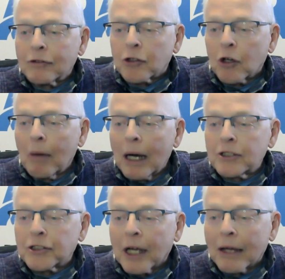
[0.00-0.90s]
so
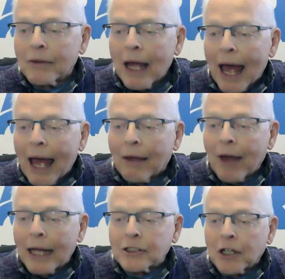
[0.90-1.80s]
much, and
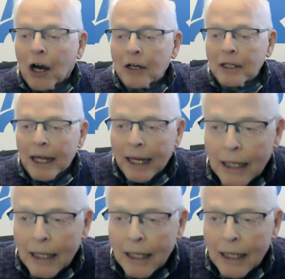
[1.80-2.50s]
that's gardening.